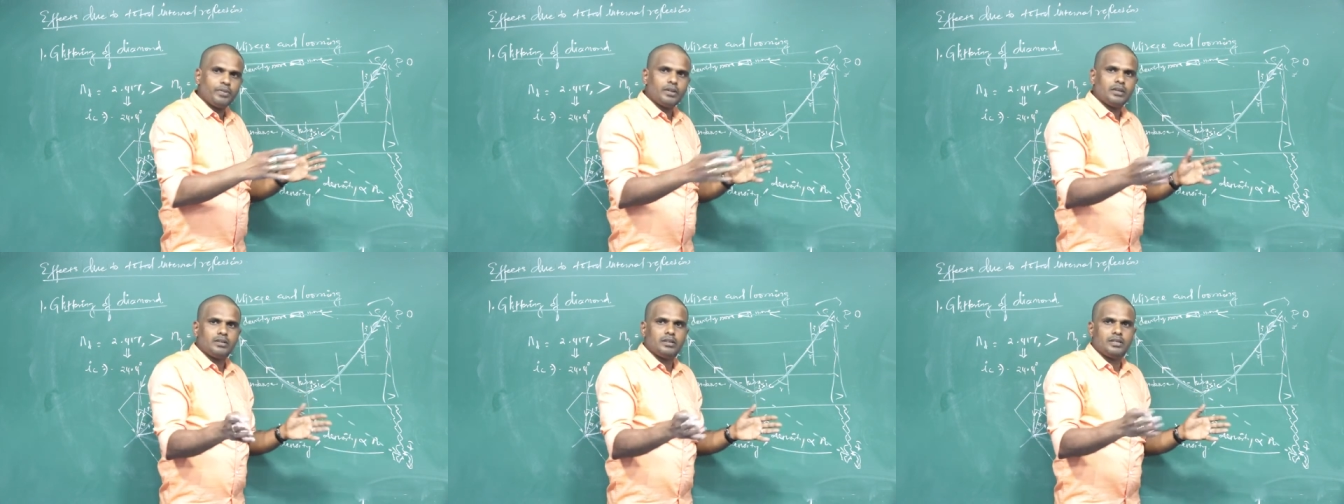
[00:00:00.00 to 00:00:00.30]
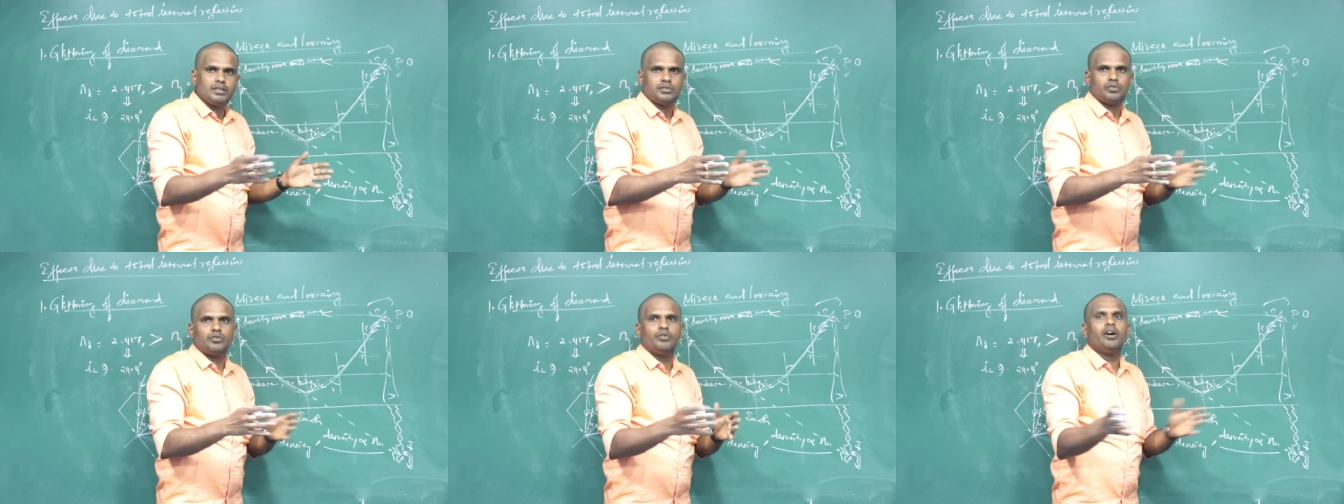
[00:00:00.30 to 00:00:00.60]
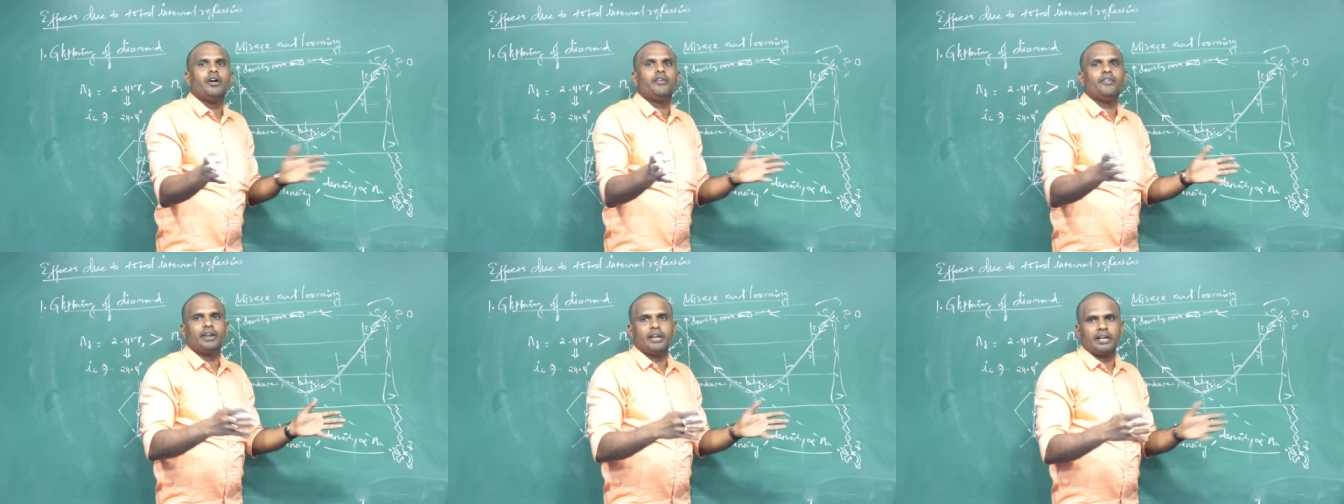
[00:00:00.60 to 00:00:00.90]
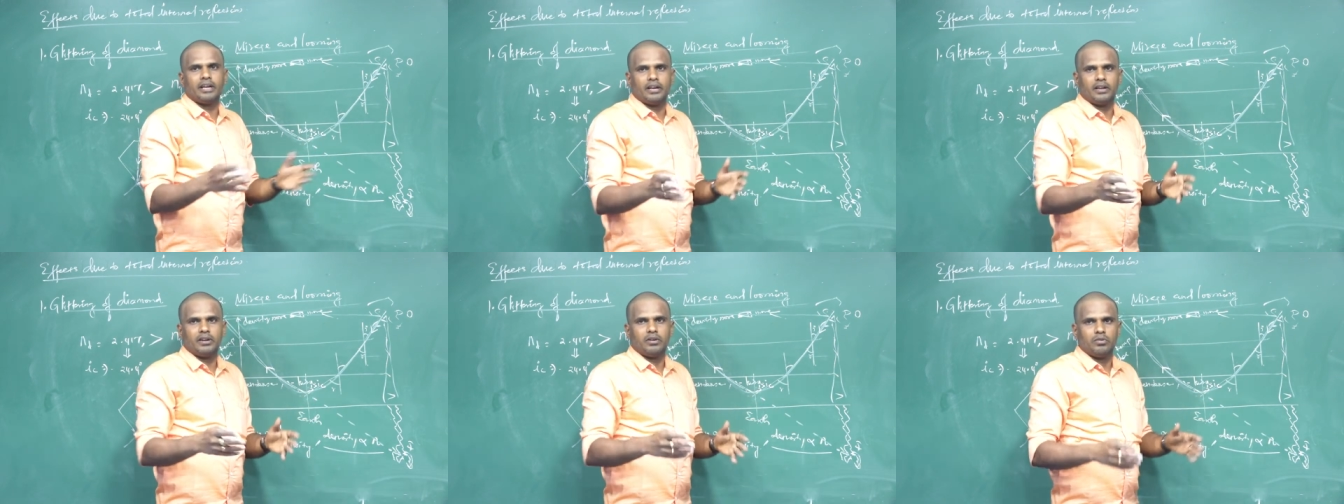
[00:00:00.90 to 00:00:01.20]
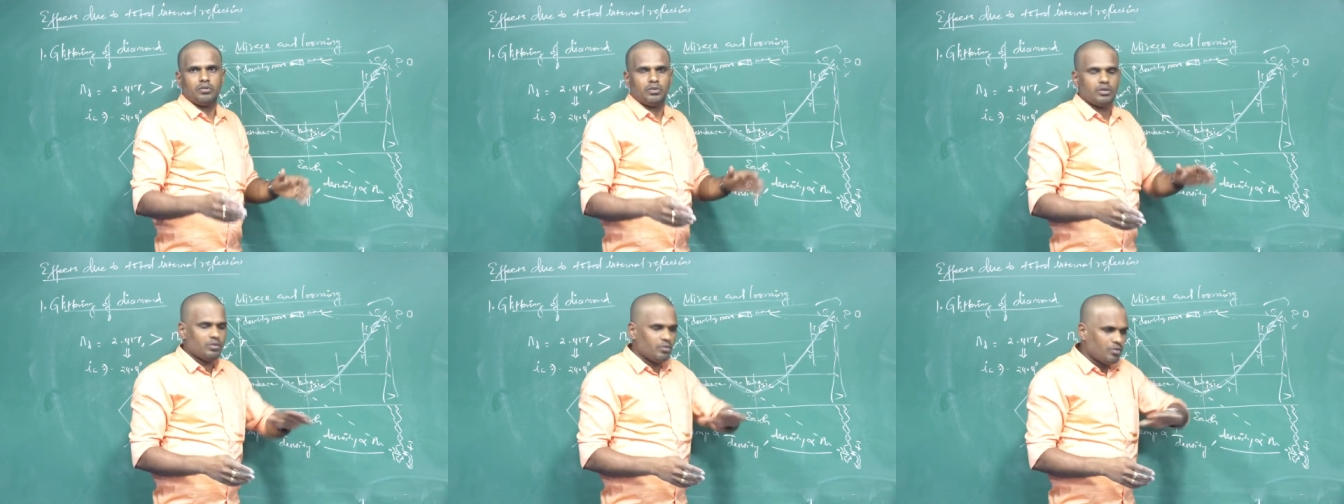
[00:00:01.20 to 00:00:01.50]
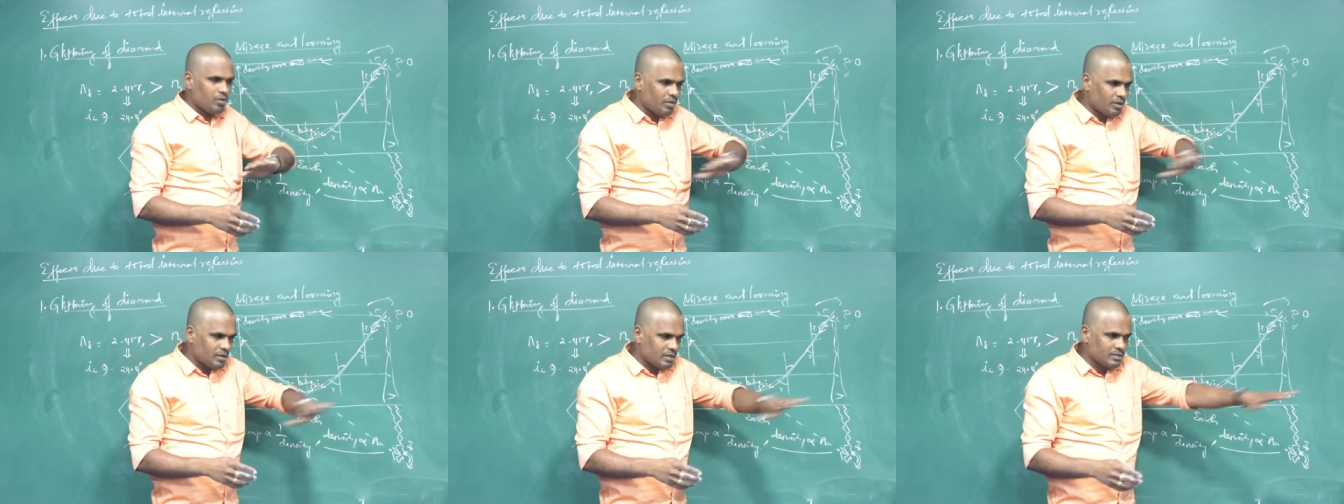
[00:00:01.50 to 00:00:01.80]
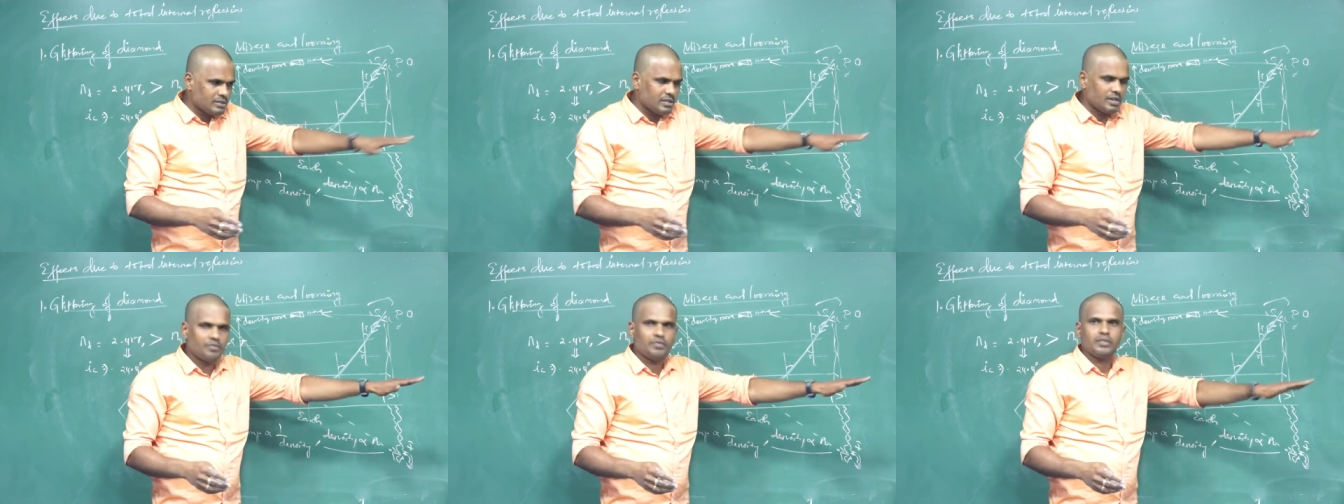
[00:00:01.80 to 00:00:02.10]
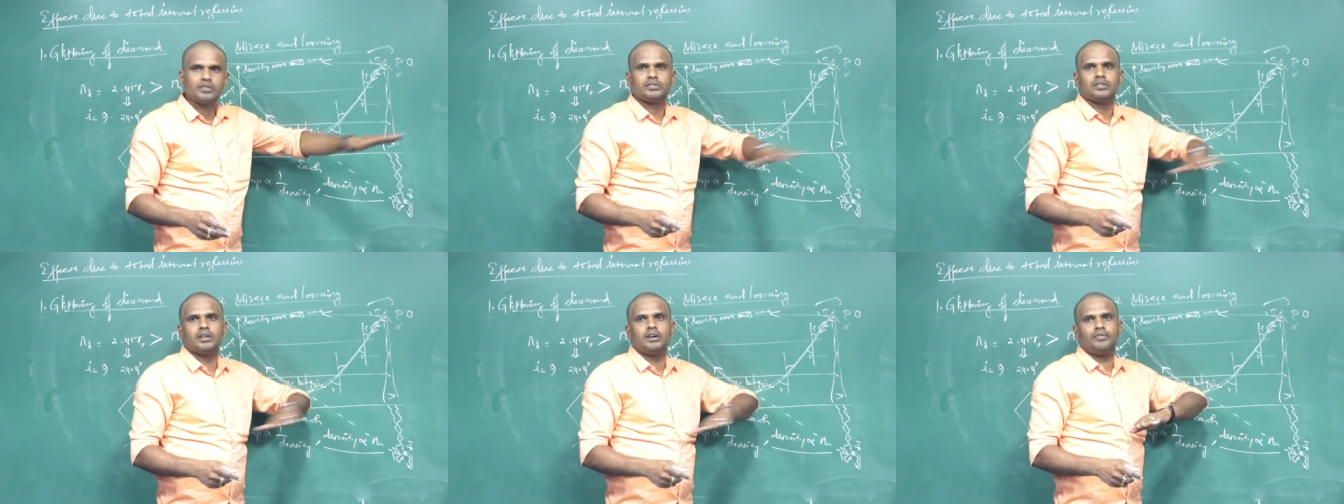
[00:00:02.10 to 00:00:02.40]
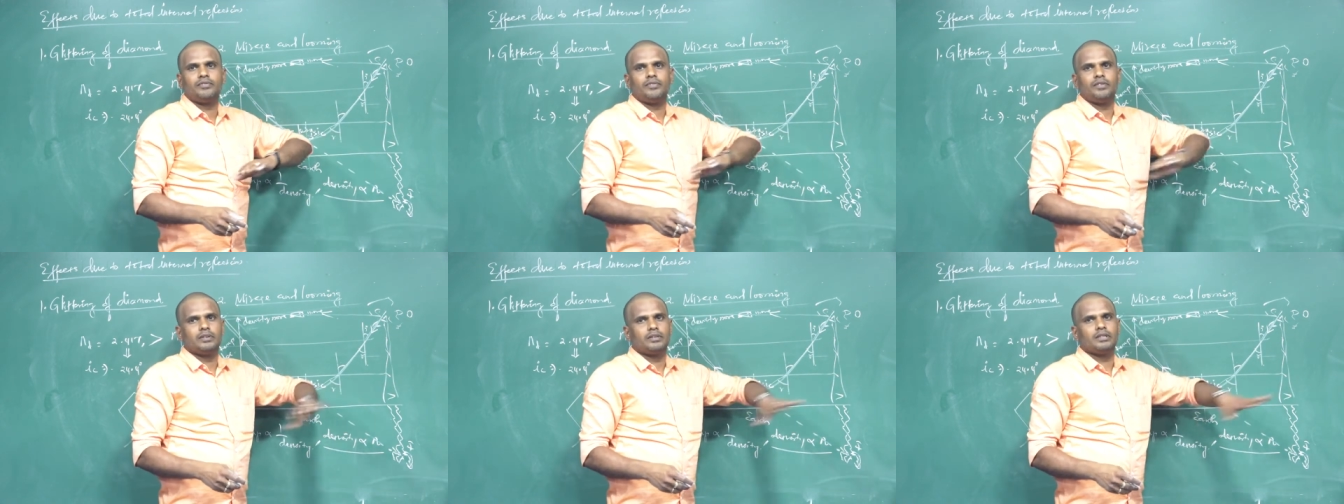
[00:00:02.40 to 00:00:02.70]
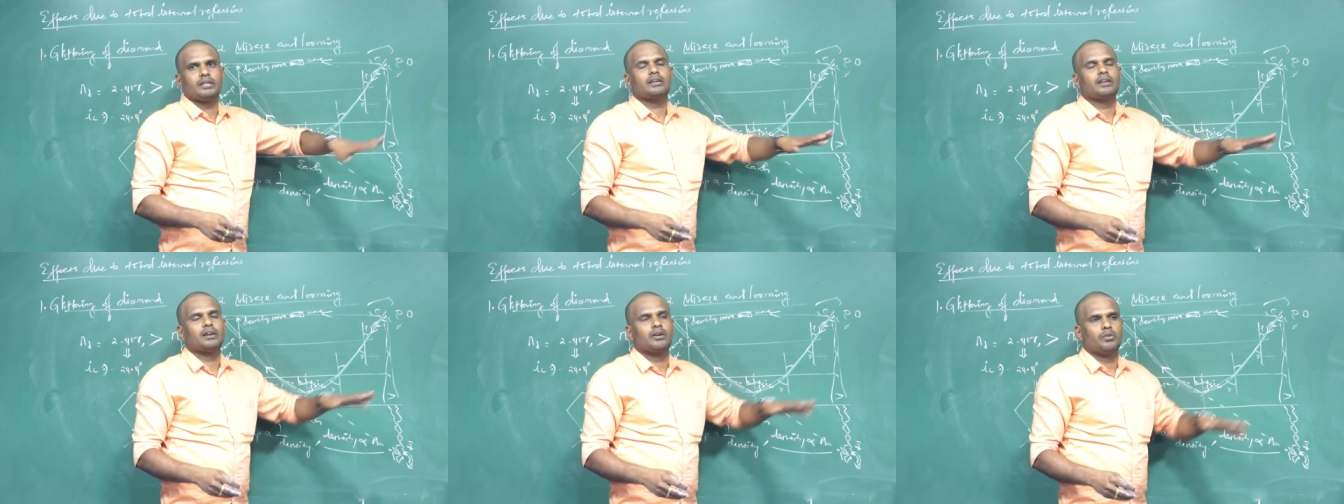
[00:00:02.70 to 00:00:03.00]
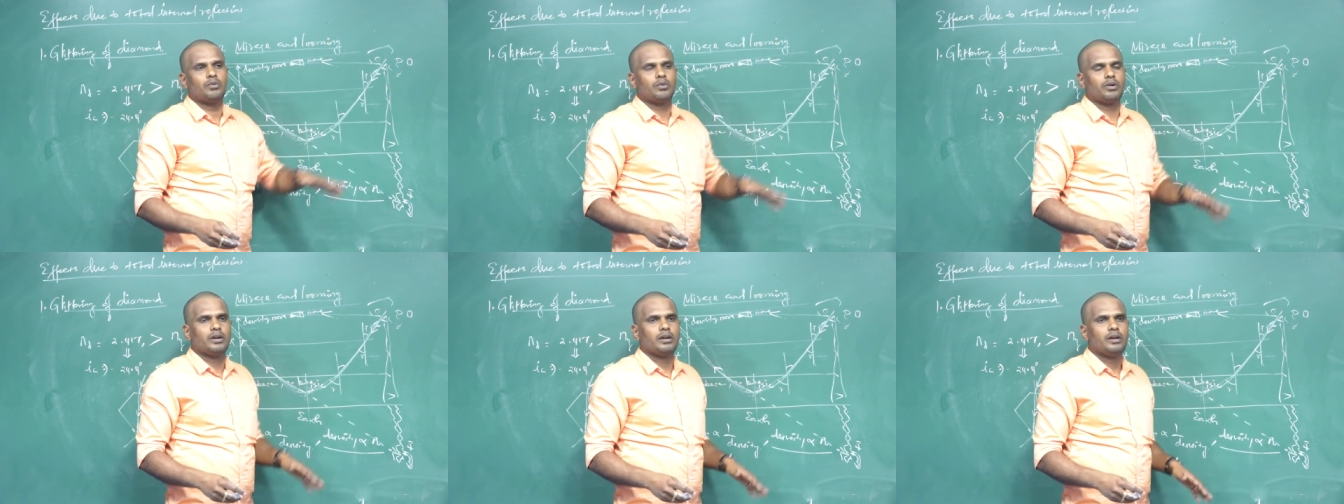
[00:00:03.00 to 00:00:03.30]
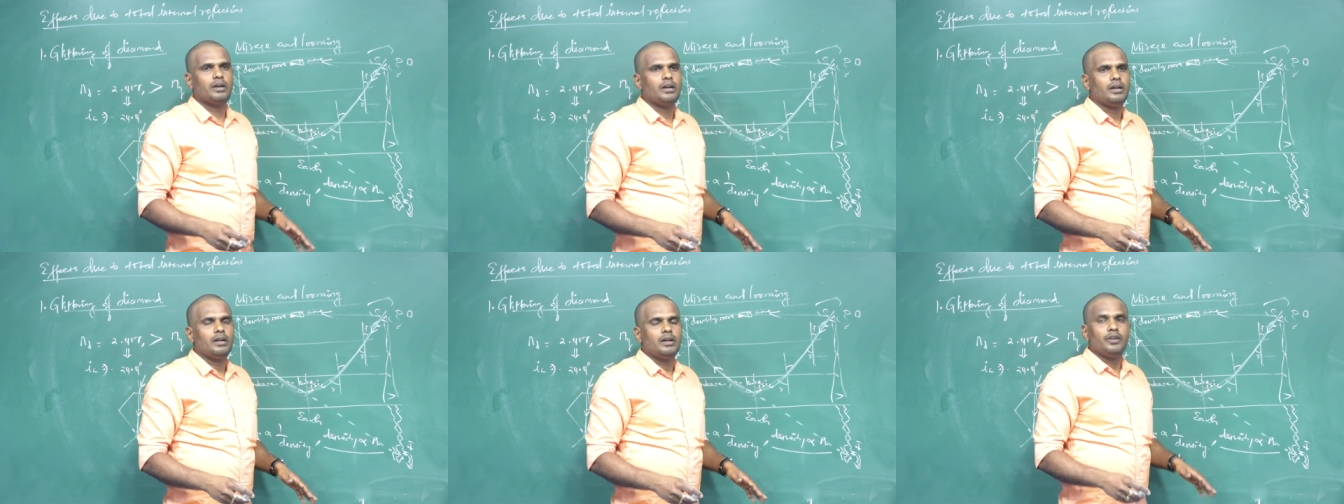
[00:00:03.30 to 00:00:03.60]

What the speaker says: just wavering around over the surface of the ground.